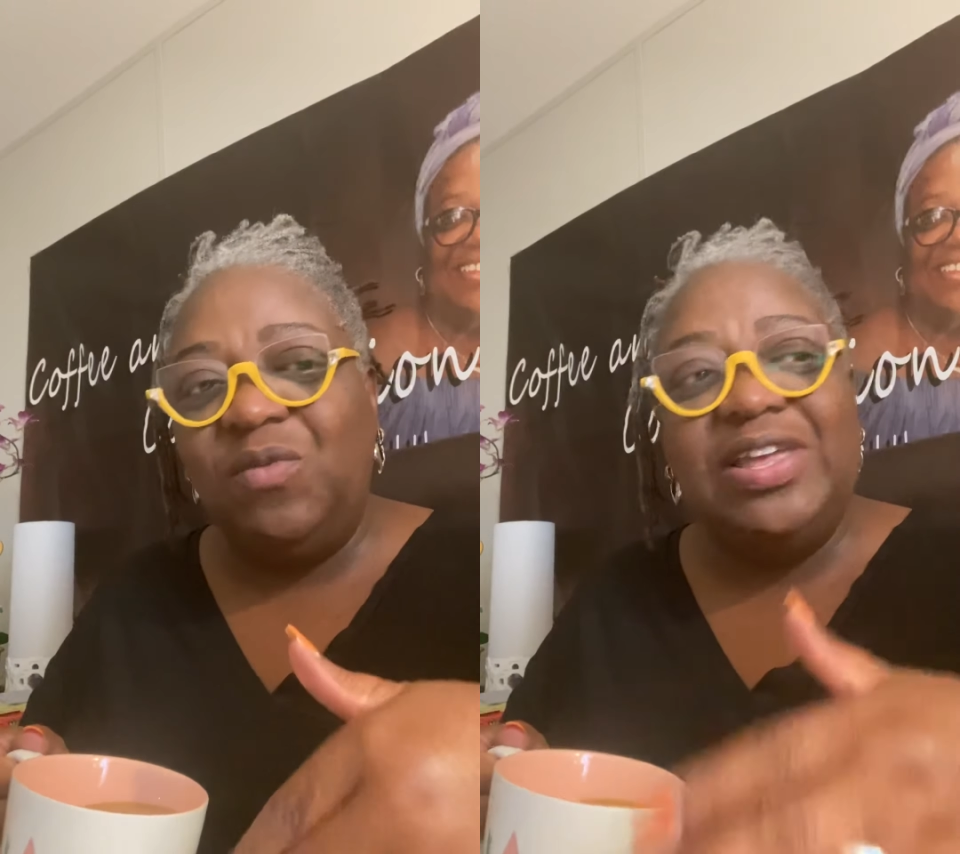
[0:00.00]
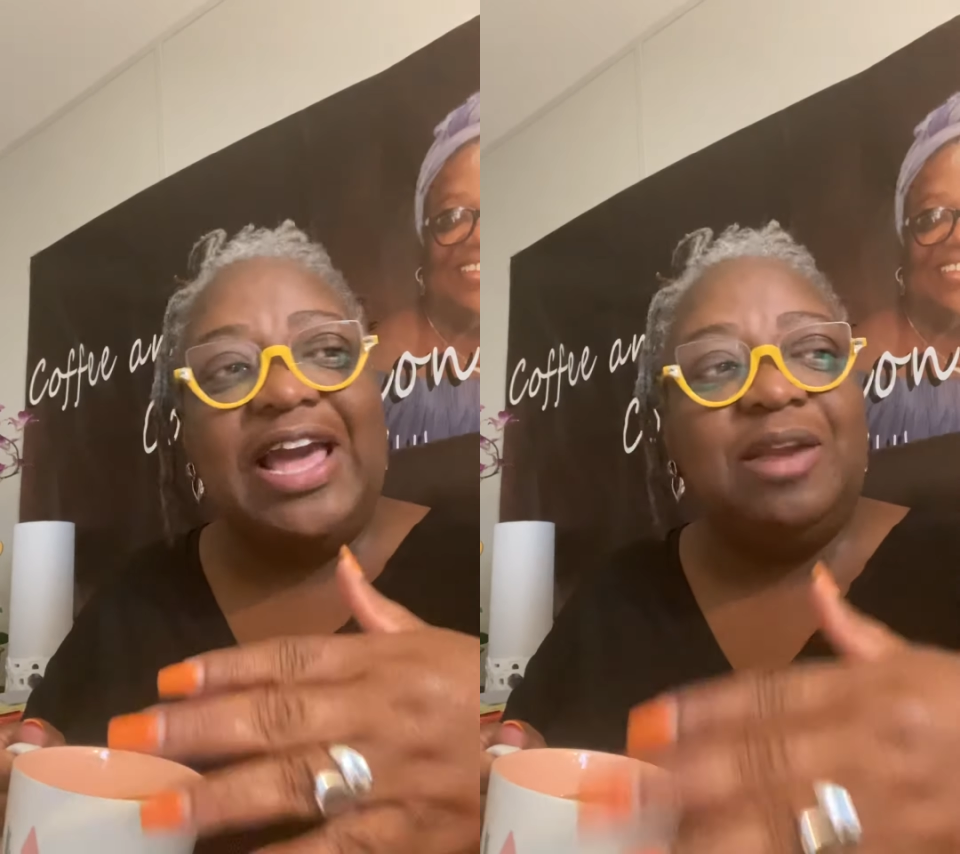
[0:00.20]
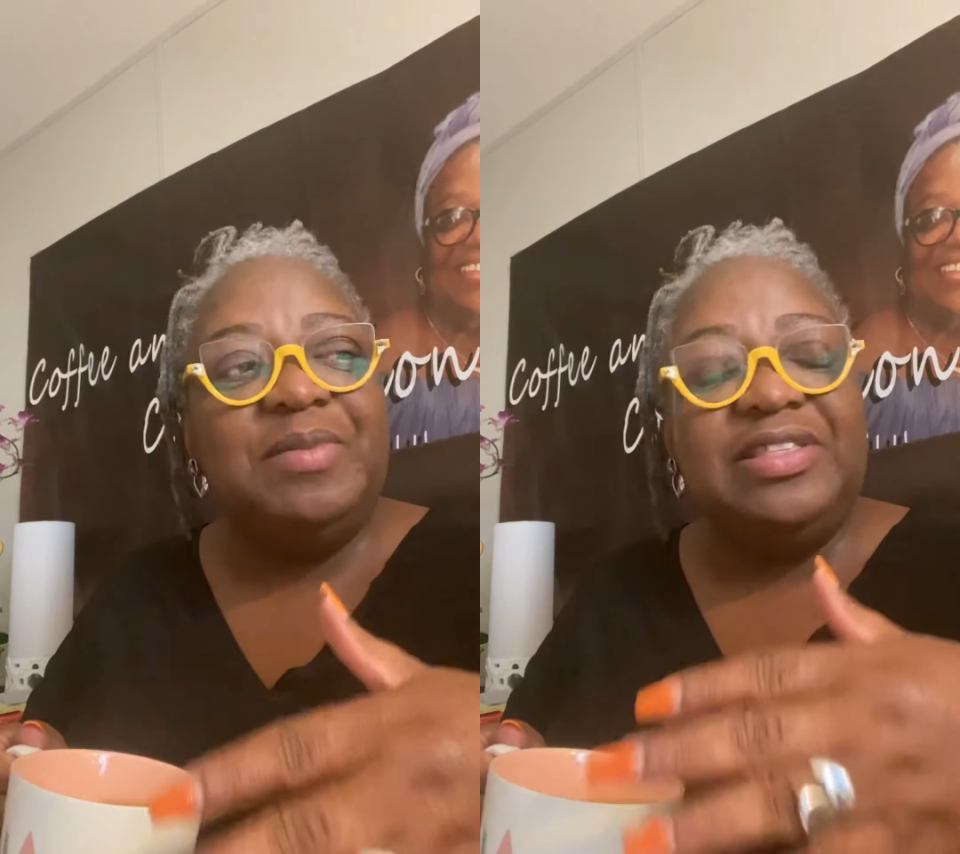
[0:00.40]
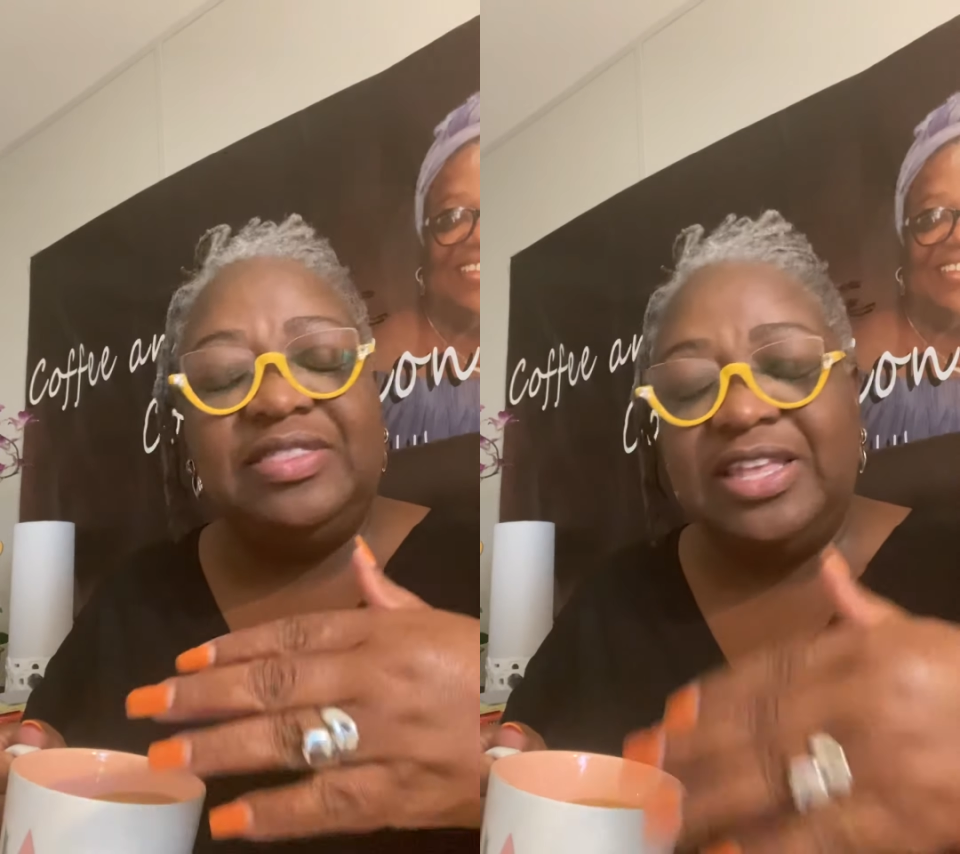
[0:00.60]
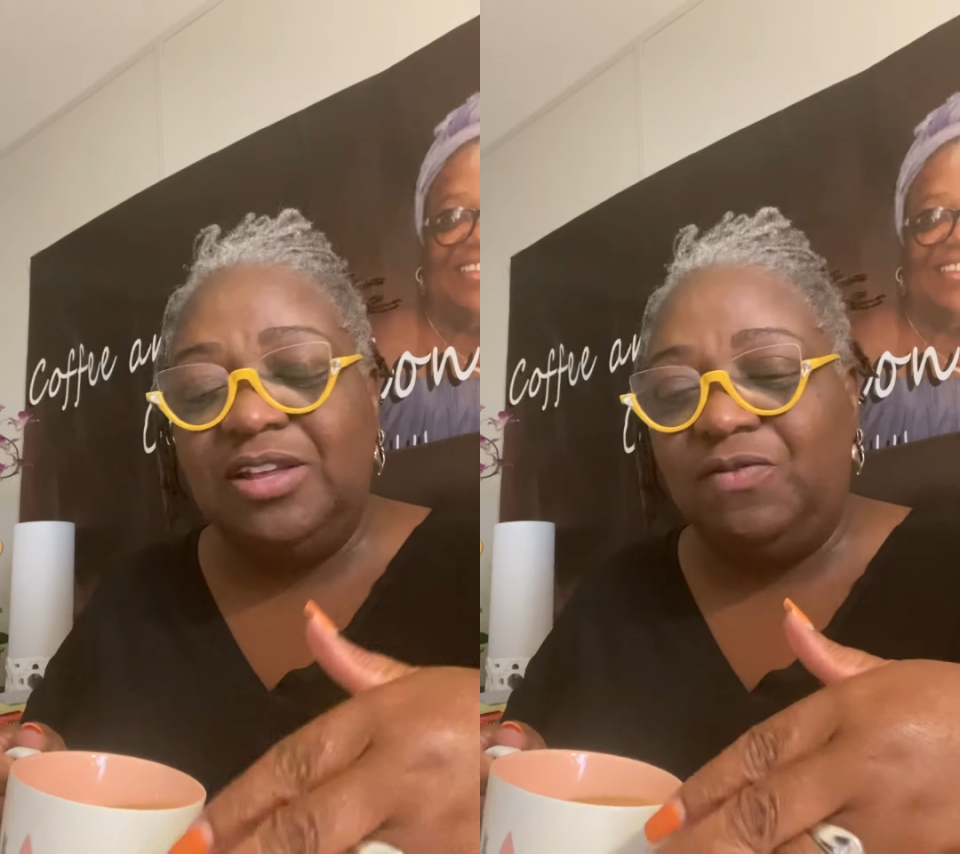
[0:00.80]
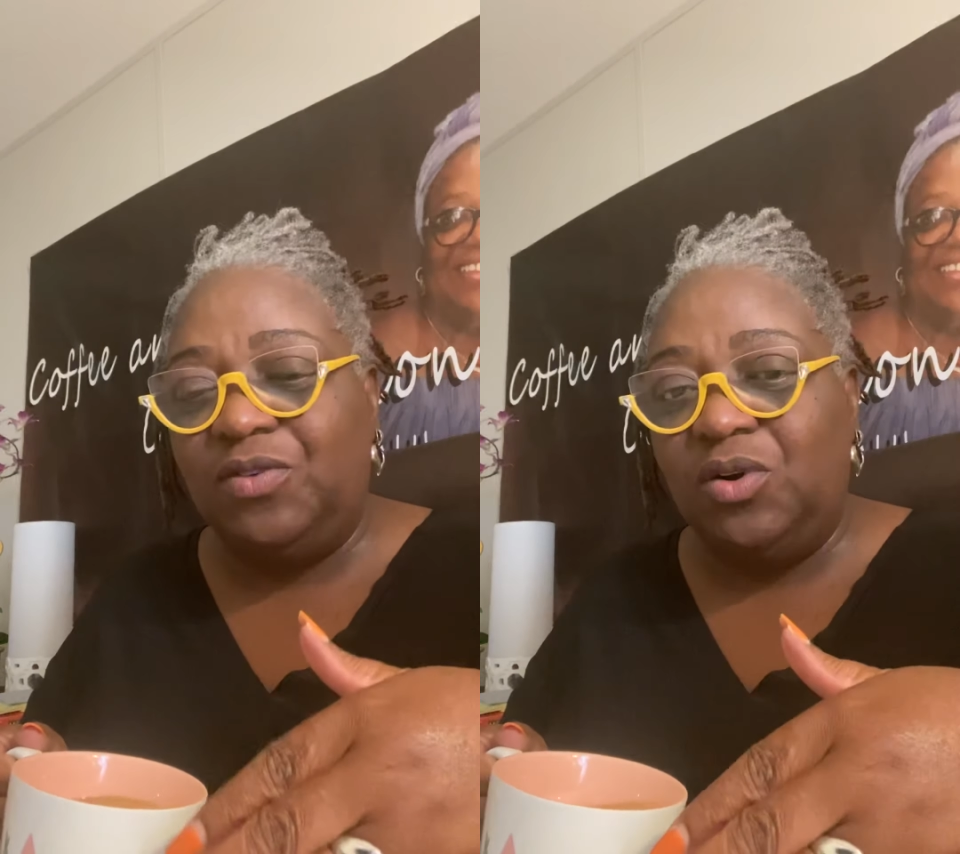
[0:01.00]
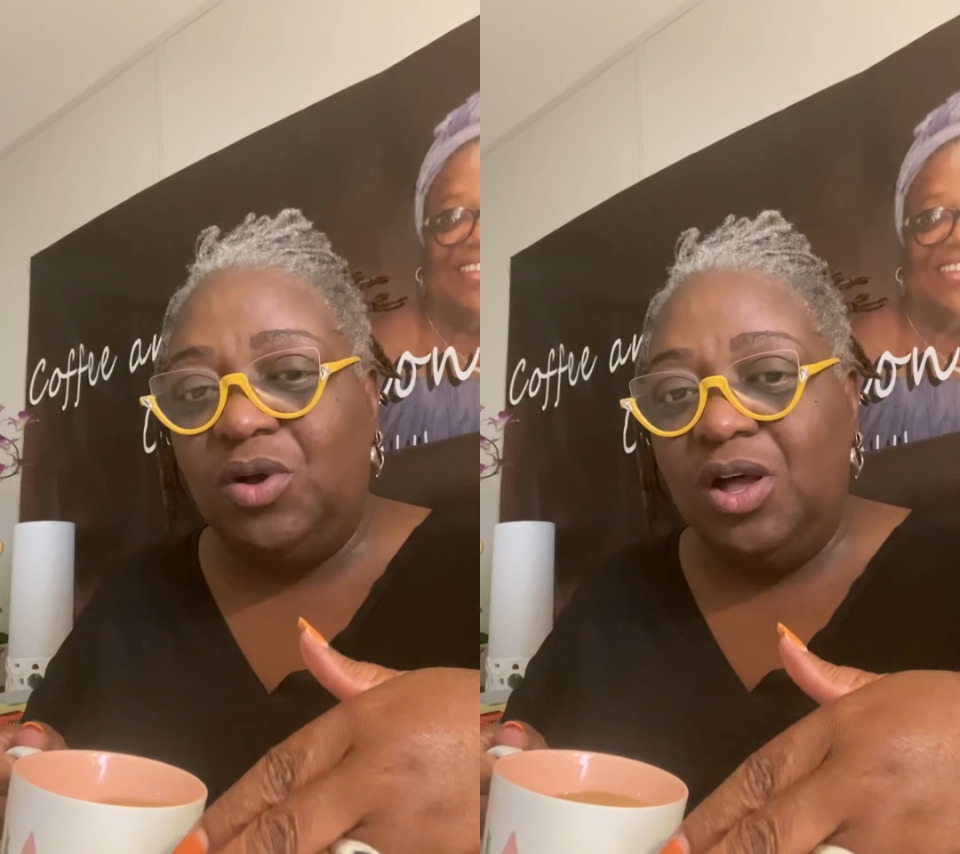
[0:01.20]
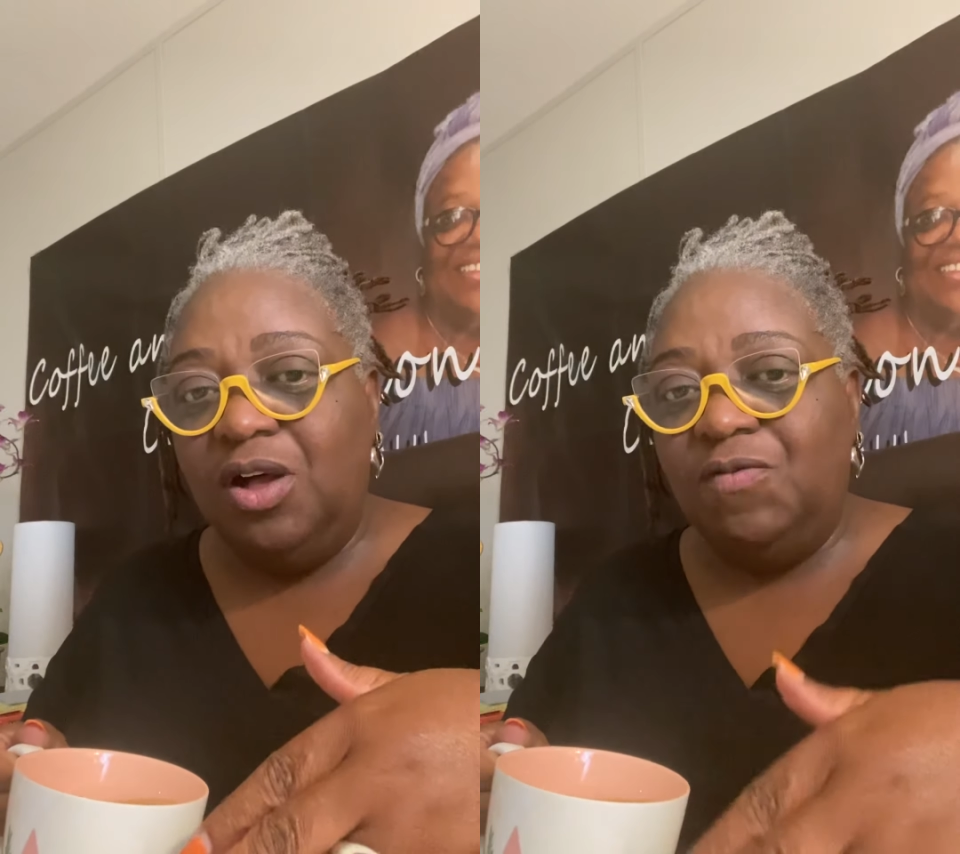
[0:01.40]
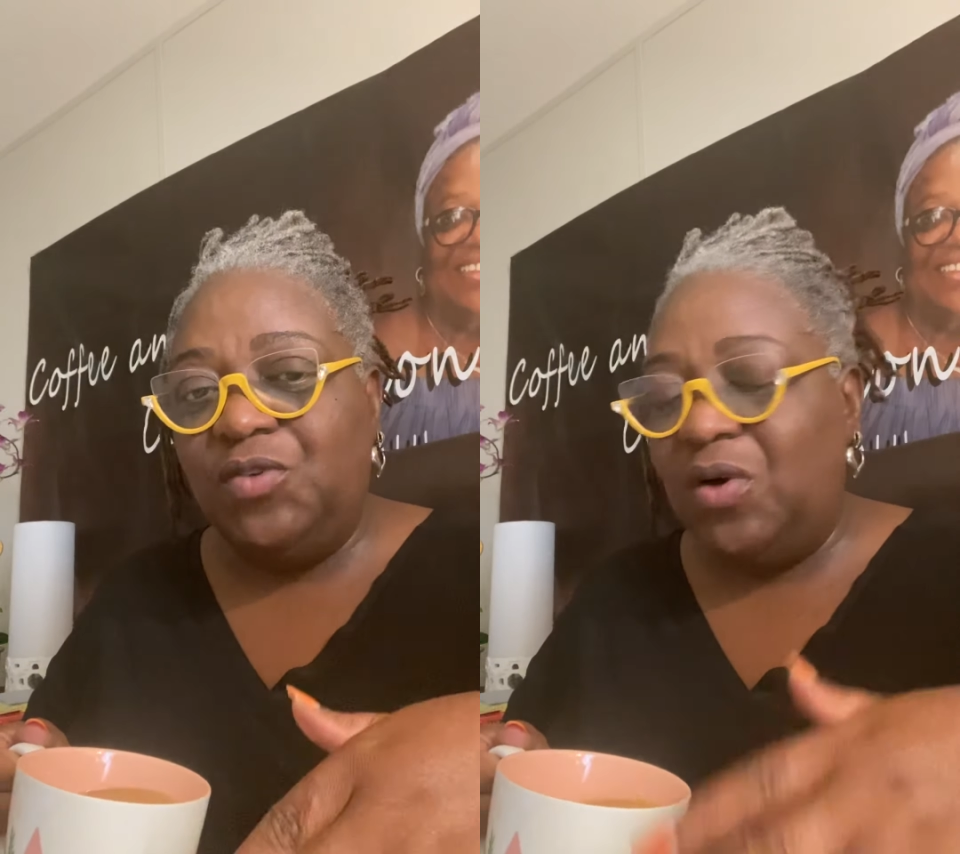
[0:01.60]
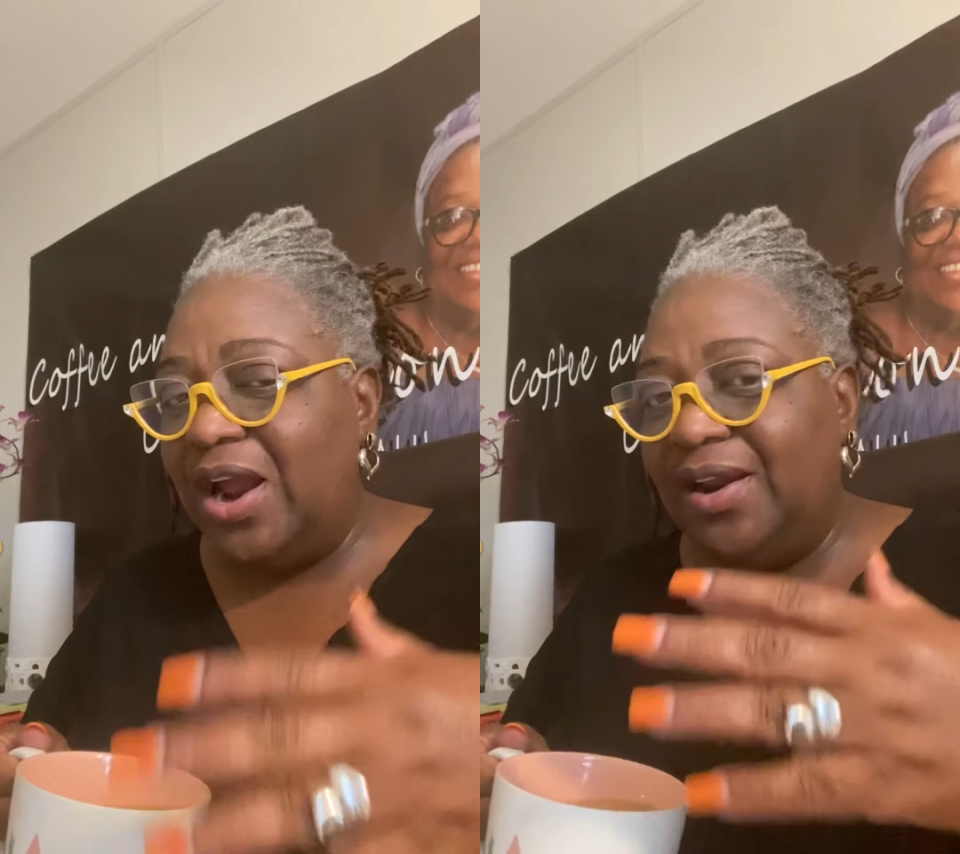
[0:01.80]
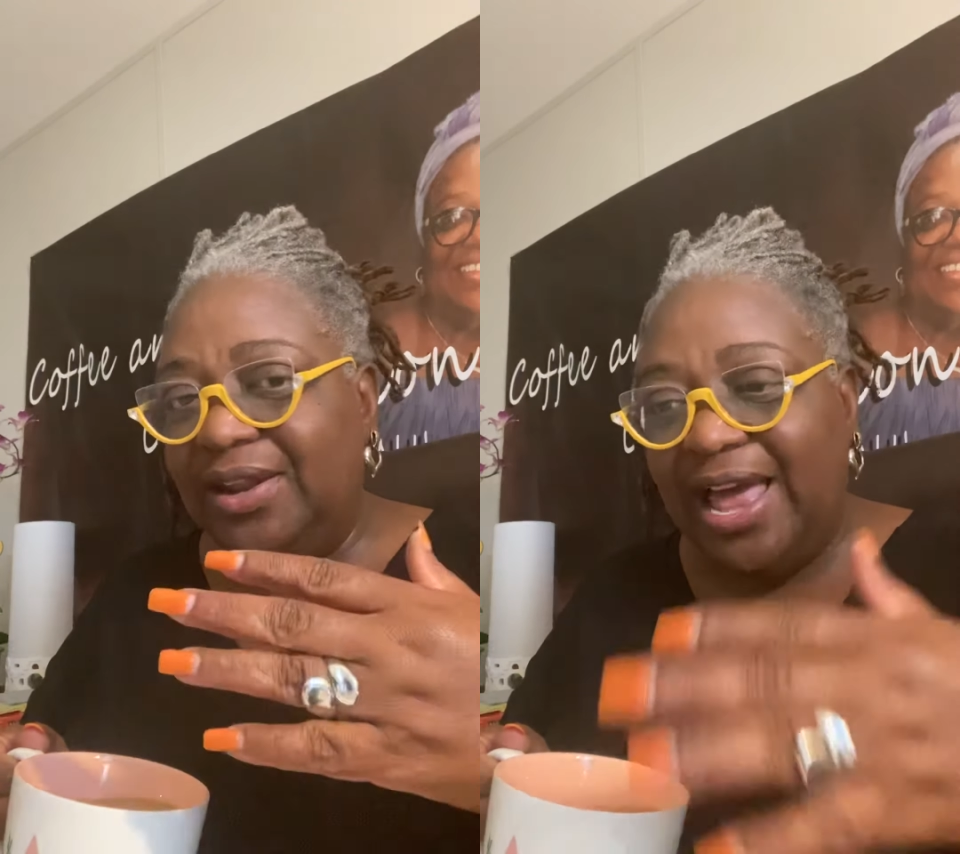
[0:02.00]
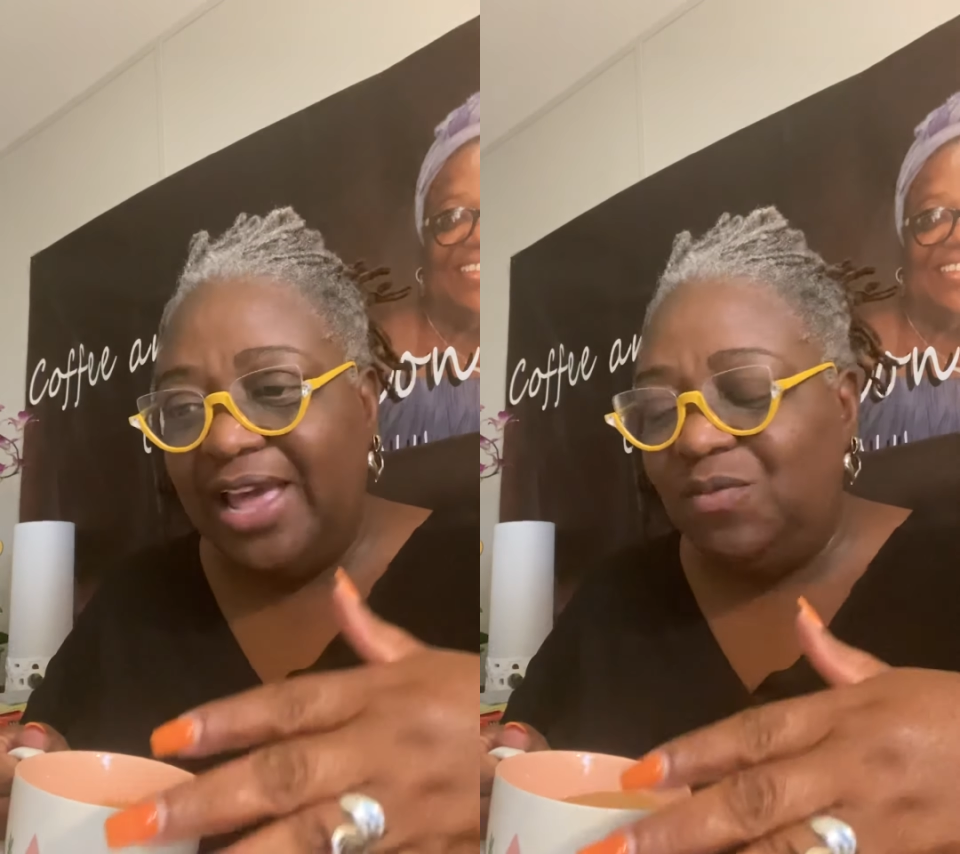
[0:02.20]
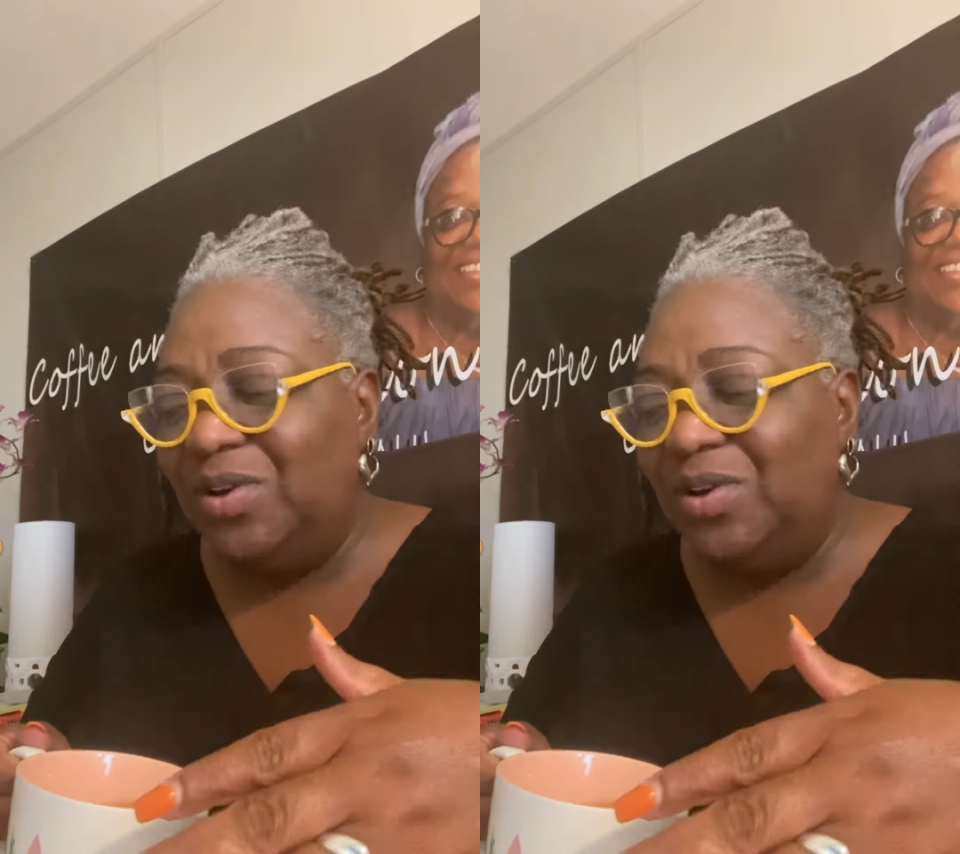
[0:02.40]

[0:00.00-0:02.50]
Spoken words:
We got to be thankful for our life.